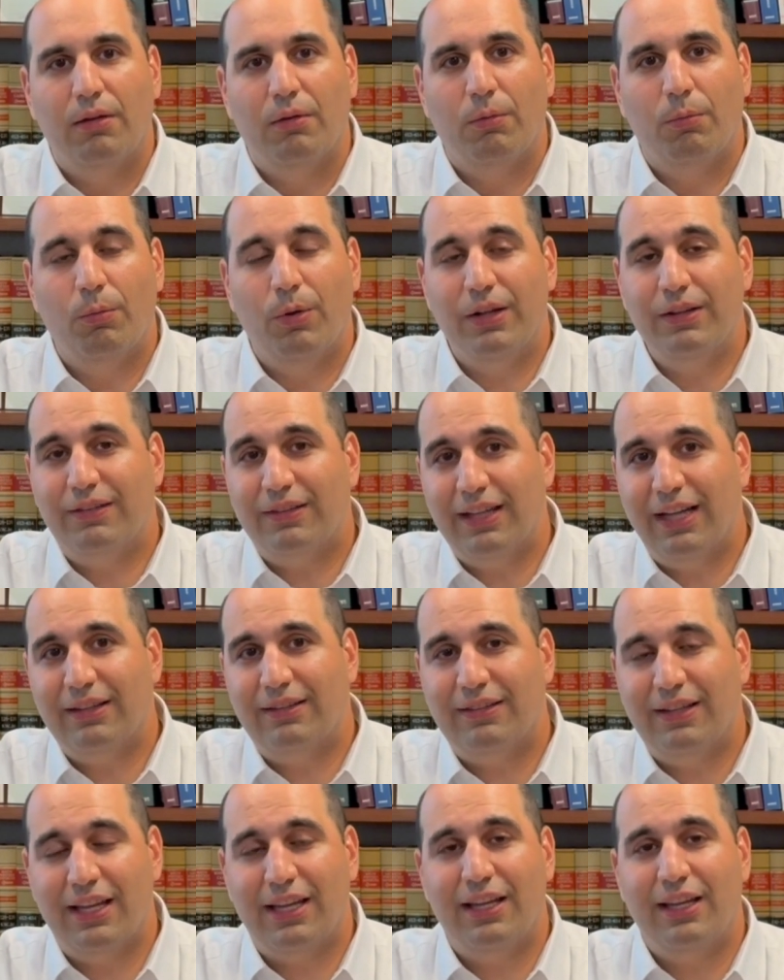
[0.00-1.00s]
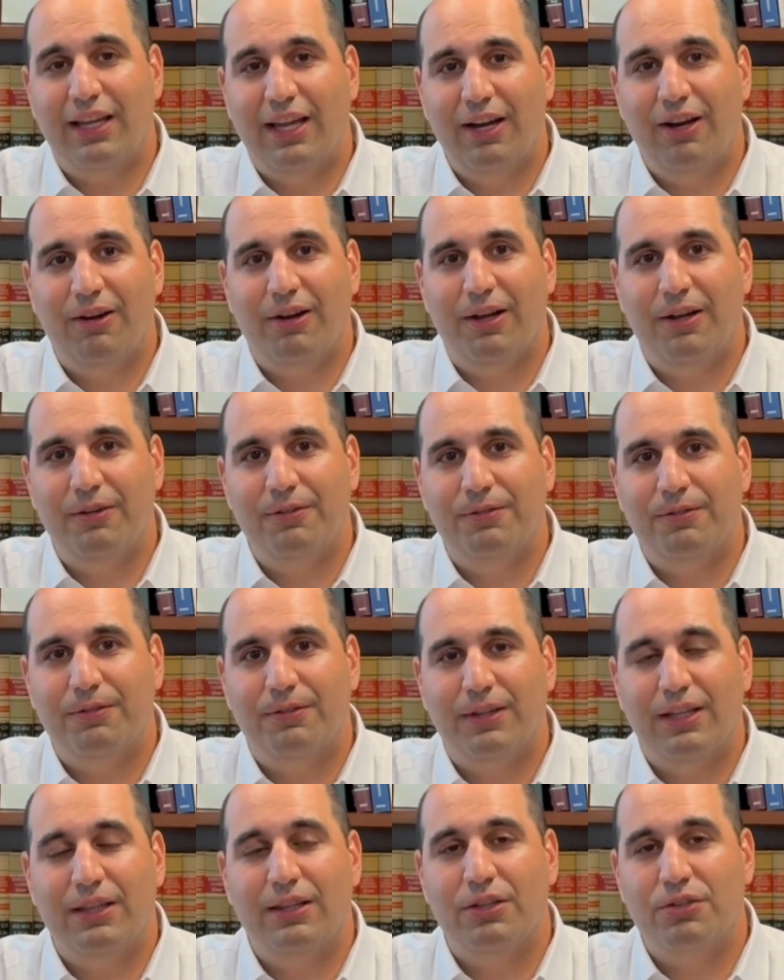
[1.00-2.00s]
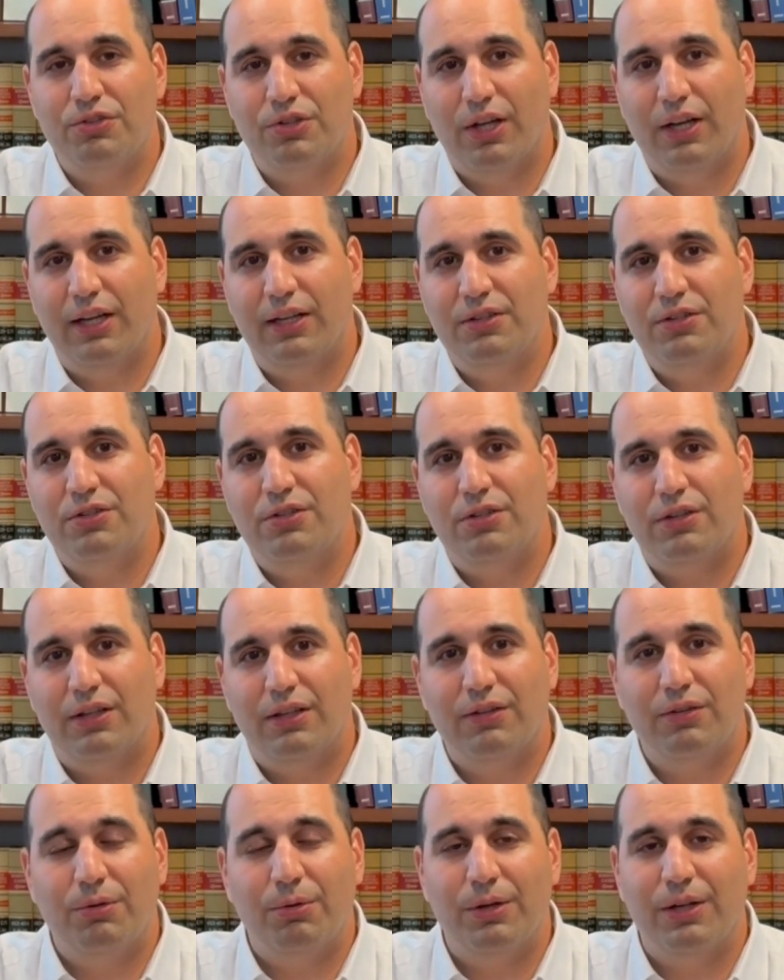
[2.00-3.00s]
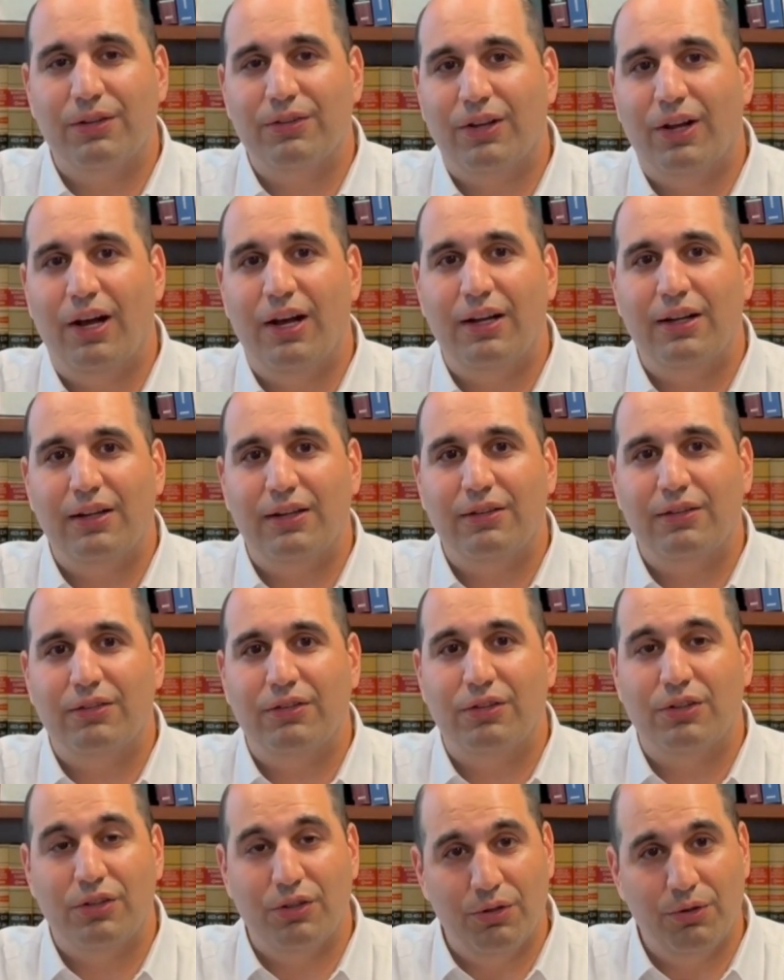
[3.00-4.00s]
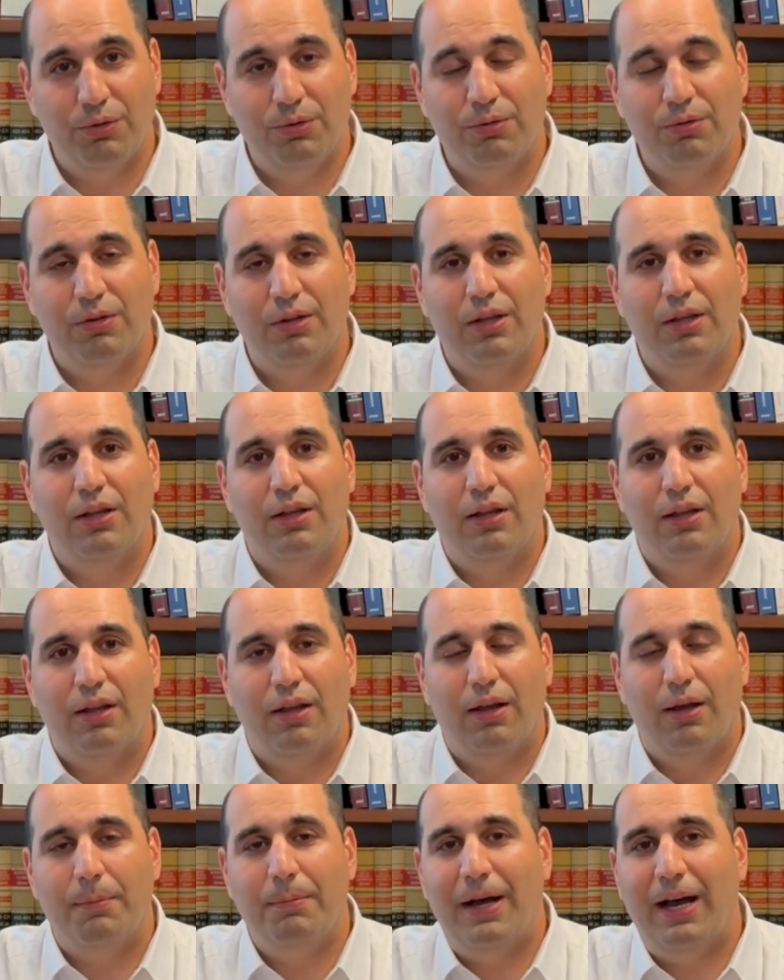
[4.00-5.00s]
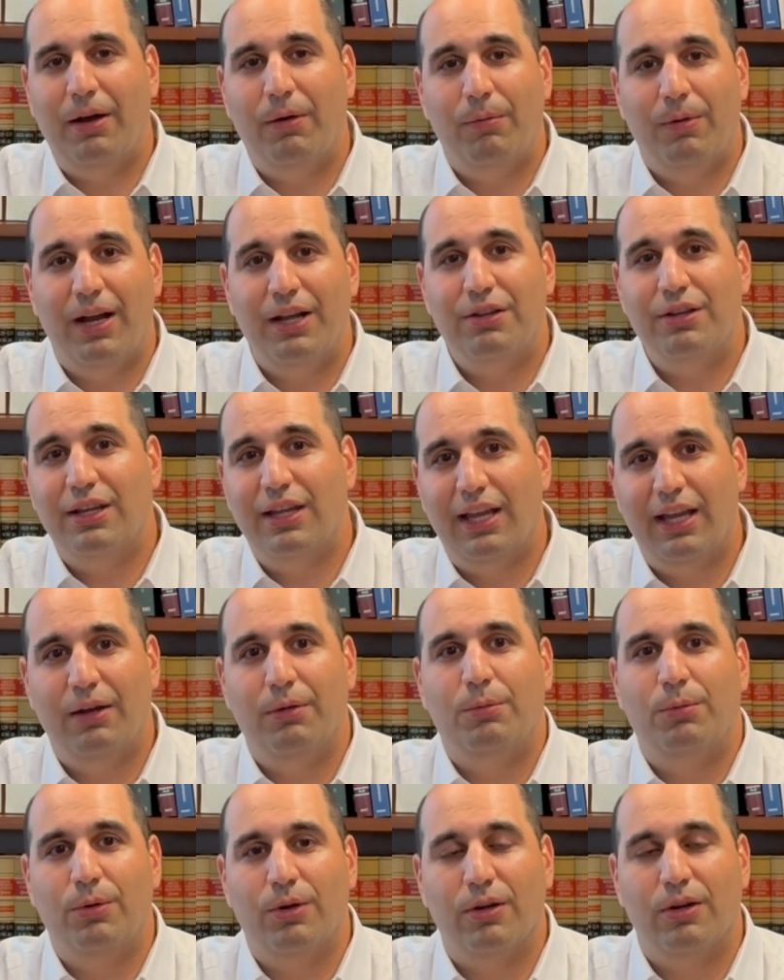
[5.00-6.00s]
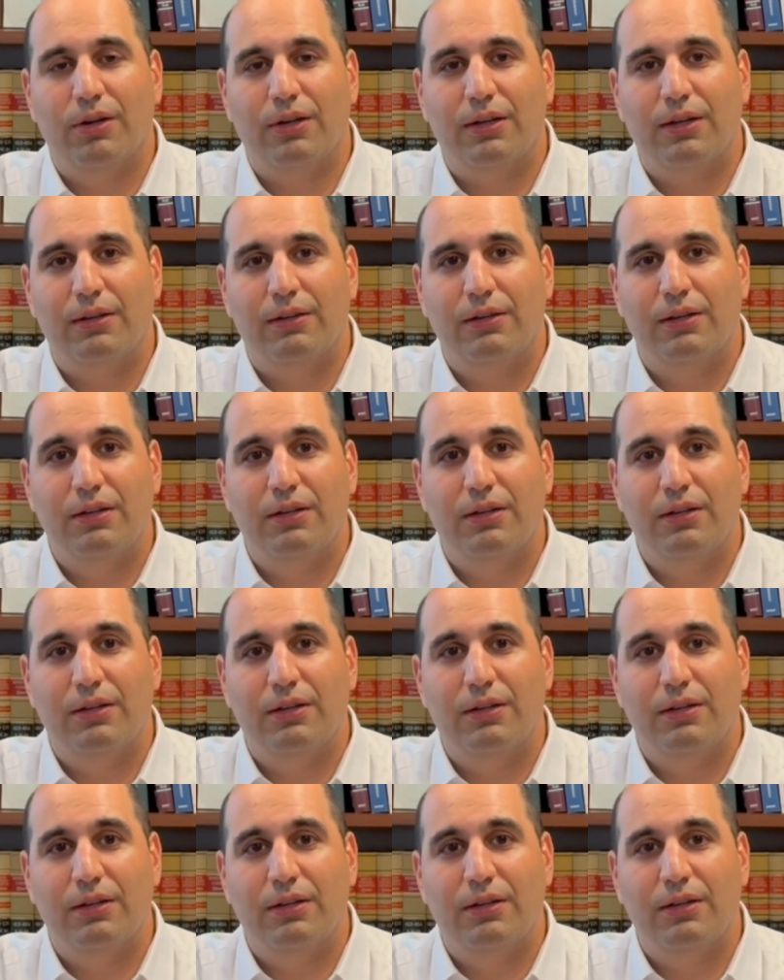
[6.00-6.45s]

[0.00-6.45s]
Once that's taken care of, then the judge is going to talk to you about why you can't work.